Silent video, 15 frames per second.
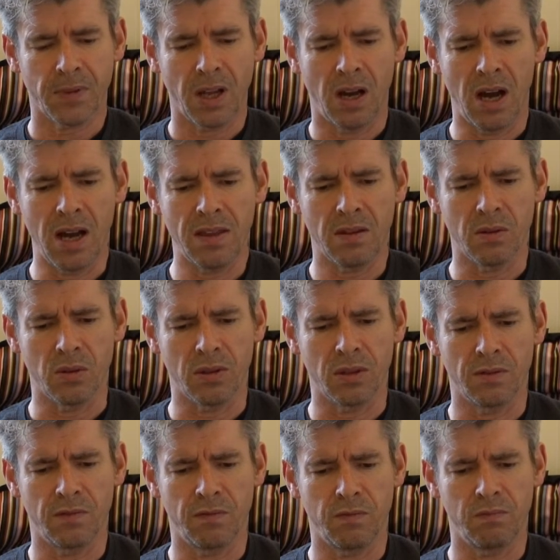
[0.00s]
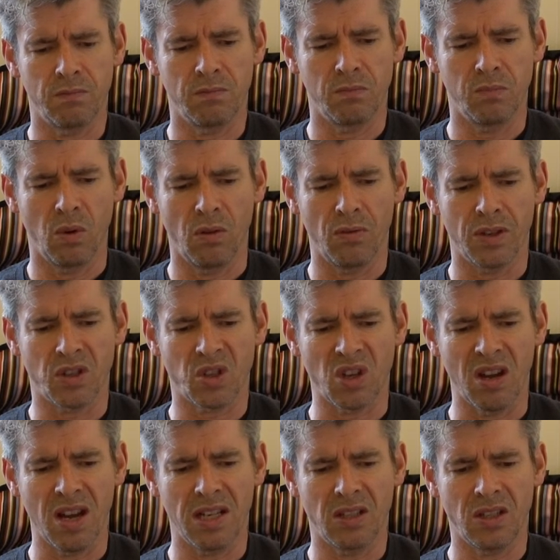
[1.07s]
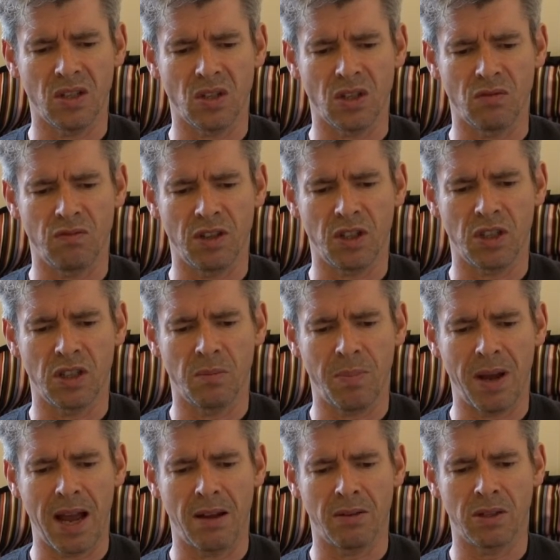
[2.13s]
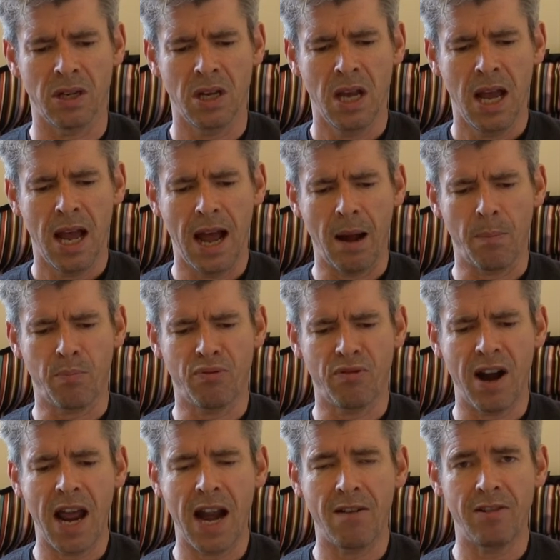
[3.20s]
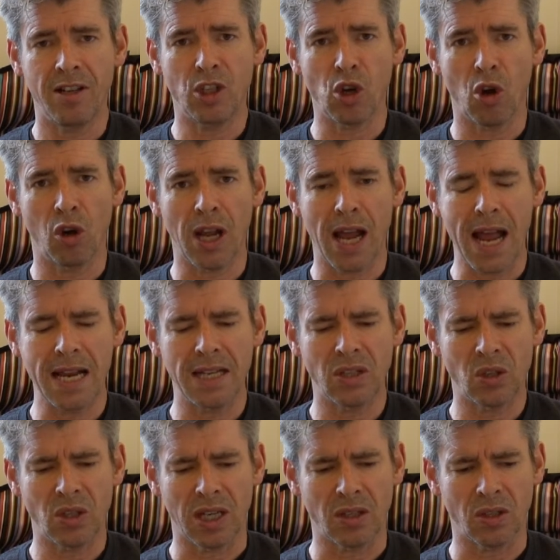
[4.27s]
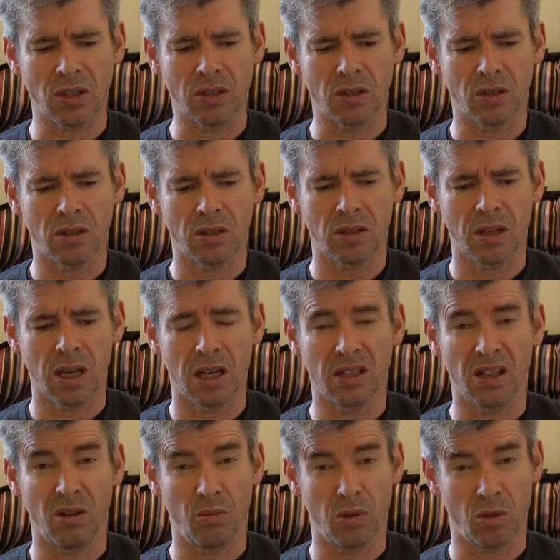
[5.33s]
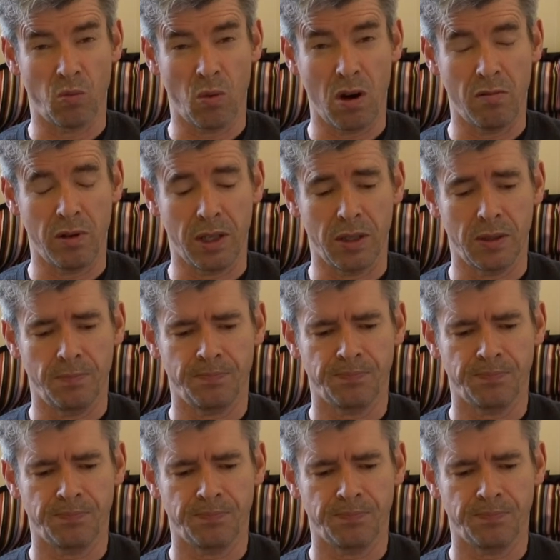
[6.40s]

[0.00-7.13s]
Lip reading: I thought of what the scientist had written about our prairie dog ancestors, and I was worried.